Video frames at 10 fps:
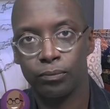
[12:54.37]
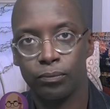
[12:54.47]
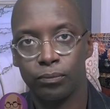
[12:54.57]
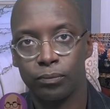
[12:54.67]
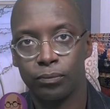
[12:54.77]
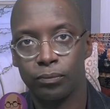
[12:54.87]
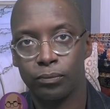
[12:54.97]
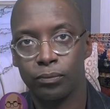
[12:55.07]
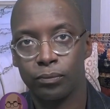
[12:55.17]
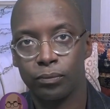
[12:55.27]

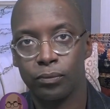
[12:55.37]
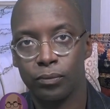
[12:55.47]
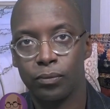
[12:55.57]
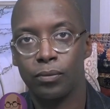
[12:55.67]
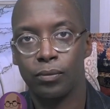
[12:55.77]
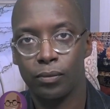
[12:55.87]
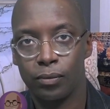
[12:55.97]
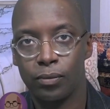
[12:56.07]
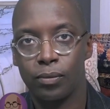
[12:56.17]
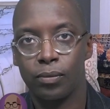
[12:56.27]

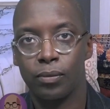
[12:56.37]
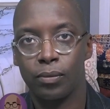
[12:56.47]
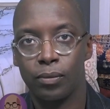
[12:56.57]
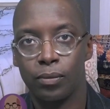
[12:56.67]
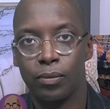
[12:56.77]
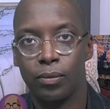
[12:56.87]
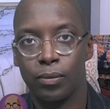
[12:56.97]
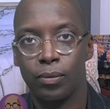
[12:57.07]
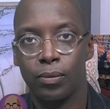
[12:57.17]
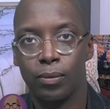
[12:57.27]

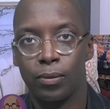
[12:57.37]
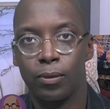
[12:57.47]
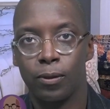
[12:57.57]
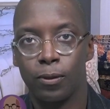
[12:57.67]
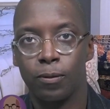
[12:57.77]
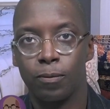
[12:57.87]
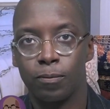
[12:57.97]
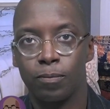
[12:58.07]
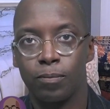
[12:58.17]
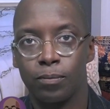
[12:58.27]

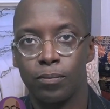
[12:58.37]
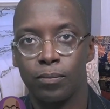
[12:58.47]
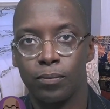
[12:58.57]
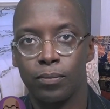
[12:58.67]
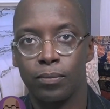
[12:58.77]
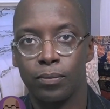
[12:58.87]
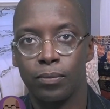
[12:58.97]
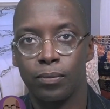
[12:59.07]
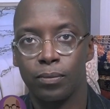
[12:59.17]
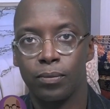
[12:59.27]

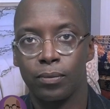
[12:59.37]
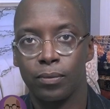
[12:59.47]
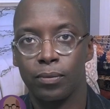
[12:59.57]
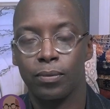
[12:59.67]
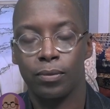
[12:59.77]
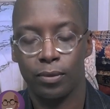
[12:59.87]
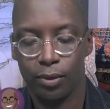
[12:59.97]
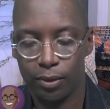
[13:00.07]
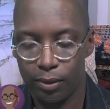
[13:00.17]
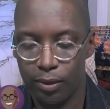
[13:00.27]

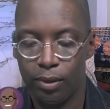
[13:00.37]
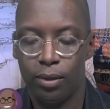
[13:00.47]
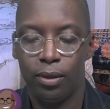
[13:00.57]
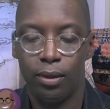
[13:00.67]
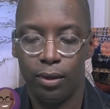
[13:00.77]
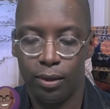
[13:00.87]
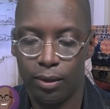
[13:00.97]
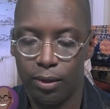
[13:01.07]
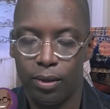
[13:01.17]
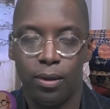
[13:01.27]

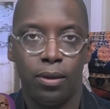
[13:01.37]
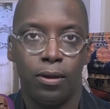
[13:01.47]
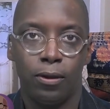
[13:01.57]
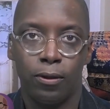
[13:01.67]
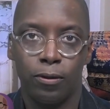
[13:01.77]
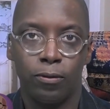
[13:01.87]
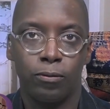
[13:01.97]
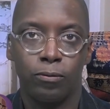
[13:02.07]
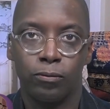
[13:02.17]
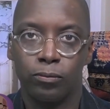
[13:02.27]
(silent)